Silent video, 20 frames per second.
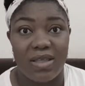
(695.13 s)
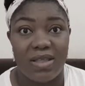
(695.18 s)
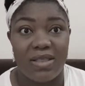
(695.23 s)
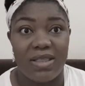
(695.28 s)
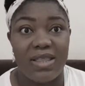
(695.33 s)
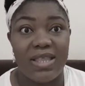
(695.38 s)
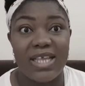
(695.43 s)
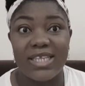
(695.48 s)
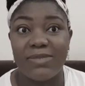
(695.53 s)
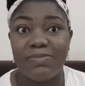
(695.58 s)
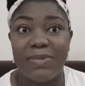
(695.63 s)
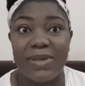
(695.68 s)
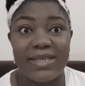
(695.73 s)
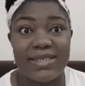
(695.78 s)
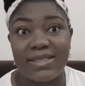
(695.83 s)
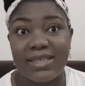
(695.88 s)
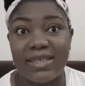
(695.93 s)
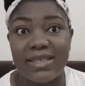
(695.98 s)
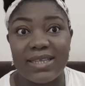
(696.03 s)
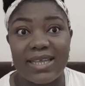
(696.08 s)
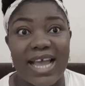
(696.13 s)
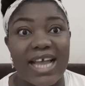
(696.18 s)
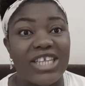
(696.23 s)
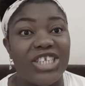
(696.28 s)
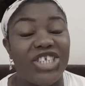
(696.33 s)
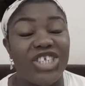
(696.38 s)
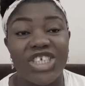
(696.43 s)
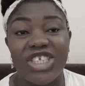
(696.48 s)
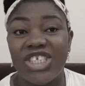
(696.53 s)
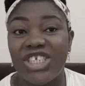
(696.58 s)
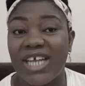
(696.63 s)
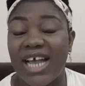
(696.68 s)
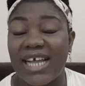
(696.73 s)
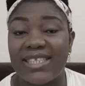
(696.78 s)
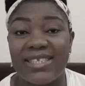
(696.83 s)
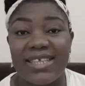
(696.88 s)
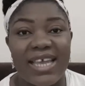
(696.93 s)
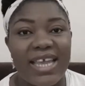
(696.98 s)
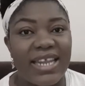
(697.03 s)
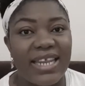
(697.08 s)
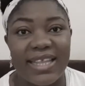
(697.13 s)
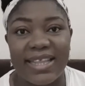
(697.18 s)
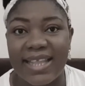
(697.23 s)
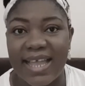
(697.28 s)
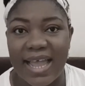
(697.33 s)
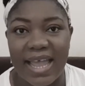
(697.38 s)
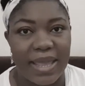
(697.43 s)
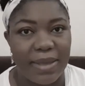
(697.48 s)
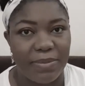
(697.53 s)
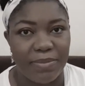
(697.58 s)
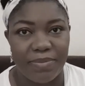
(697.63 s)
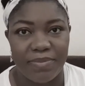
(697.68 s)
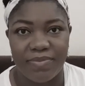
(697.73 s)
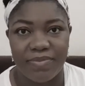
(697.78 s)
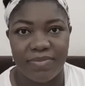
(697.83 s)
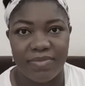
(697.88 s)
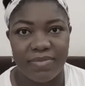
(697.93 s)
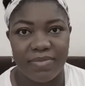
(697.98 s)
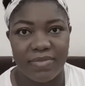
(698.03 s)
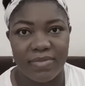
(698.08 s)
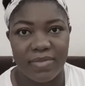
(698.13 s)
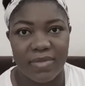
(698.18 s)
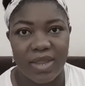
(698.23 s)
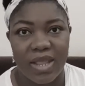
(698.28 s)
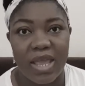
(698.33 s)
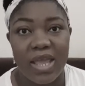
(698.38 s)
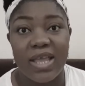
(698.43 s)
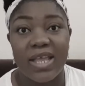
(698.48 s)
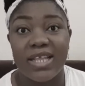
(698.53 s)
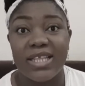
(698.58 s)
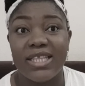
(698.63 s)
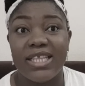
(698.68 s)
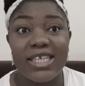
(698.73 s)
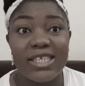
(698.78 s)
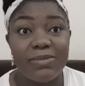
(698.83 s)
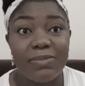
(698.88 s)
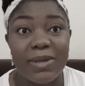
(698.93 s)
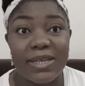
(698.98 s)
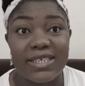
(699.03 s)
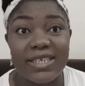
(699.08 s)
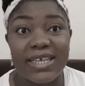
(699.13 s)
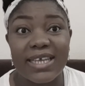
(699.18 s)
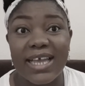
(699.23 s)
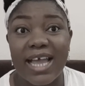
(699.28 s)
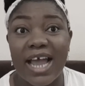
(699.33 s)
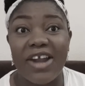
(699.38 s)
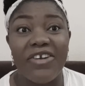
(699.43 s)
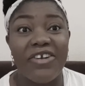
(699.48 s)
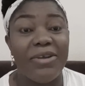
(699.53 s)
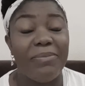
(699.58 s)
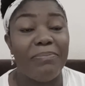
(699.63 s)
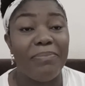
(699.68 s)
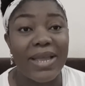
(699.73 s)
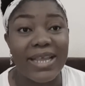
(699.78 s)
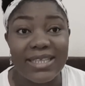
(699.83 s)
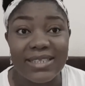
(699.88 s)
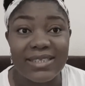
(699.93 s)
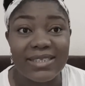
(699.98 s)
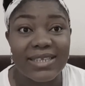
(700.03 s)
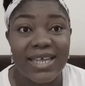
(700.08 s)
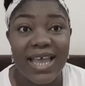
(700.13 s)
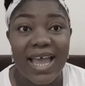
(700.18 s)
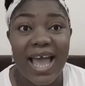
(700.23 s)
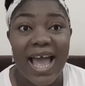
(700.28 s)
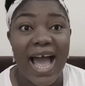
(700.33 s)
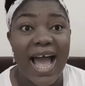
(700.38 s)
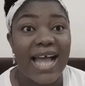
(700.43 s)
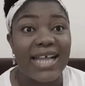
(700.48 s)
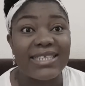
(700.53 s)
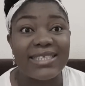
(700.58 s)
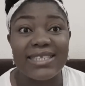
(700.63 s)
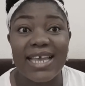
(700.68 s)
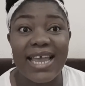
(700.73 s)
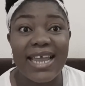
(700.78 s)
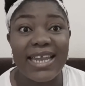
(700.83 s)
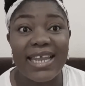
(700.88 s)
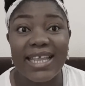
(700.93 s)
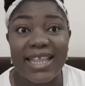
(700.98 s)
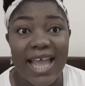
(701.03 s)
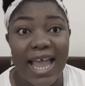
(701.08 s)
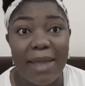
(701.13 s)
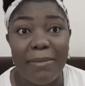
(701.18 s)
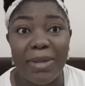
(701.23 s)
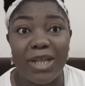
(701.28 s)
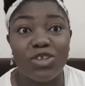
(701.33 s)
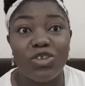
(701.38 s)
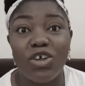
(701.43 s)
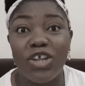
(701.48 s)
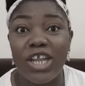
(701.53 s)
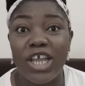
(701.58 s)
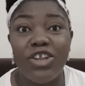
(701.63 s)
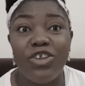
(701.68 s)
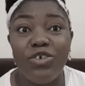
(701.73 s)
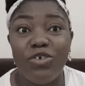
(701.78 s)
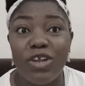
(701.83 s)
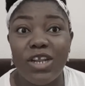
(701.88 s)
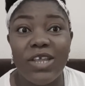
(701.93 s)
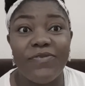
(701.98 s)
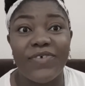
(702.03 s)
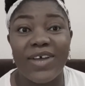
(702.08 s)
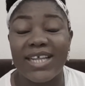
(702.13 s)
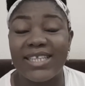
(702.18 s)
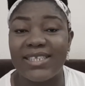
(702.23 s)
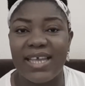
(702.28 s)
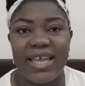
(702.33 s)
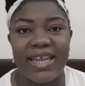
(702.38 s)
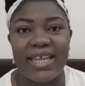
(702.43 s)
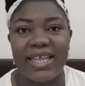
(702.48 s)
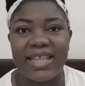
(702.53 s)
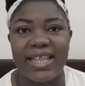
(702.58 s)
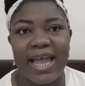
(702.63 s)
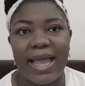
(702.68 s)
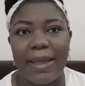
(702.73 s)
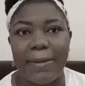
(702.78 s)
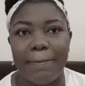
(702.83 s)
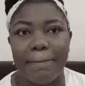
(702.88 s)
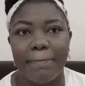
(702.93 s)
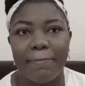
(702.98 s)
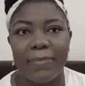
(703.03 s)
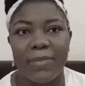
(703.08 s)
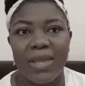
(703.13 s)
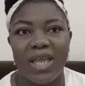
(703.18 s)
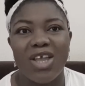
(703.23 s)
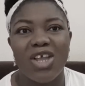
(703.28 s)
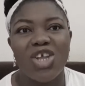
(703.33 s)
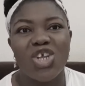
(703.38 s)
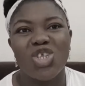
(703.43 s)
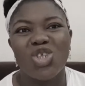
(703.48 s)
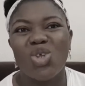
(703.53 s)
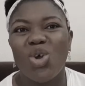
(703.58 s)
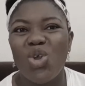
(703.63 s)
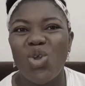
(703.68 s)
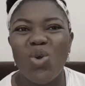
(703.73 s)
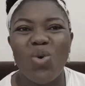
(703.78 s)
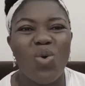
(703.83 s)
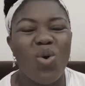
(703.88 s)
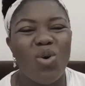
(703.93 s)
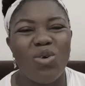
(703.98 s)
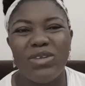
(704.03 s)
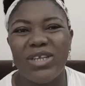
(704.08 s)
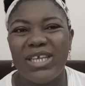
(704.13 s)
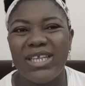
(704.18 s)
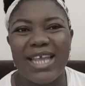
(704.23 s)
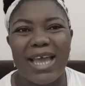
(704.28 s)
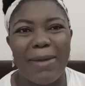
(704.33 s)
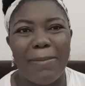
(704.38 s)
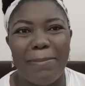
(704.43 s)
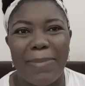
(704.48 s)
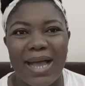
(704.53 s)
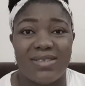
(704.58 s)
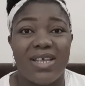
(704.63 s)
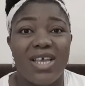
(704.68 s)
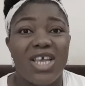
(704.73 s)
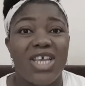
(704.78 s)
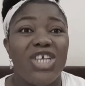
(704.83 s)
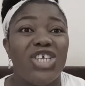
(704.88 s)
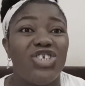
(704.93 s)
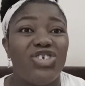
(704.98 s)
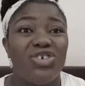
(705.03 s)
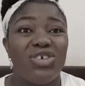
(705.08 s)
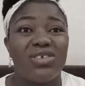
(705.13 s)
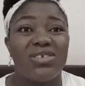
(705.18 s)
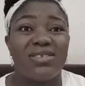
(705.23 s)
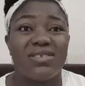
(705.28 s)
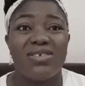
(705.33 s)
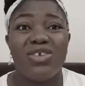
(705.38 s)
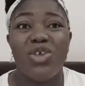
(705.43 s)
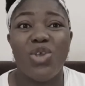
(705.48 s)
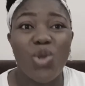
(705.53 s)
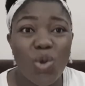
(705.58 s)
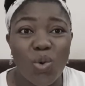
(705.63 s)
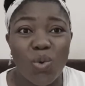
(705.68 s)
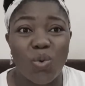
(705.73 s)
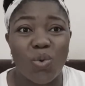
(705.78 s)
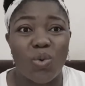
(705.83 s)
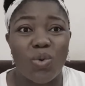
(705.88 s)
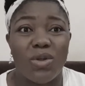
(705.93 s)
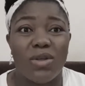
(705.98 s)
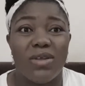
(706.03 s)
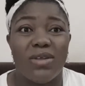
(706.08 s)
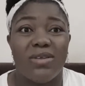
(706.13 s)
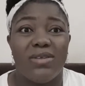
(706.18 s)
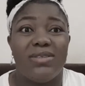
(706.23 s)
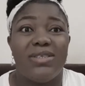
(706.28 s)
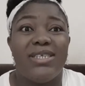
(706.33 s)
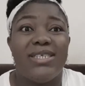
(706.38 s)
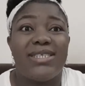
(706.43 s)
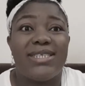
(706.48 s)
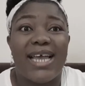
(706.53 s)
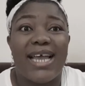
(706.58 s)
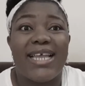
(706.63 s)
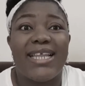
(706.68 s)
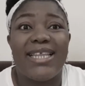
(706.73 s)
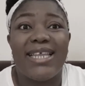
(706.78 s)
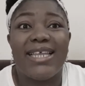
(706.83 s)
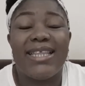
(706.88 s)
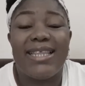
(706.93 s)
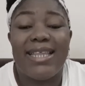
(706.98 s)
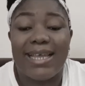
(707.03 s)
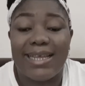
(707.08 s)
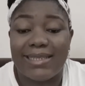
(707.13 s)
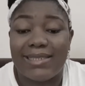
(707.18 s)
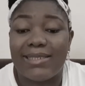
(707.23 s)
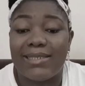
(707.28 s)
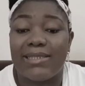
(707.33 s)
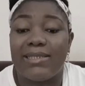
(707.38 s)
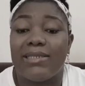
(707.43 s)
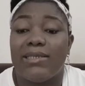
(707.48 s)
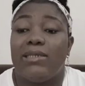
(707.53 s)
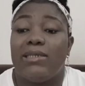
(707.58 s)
This person can change at any time. This person can repent at any time and turn a new leaf at any time. So you holding their past is just you deciding that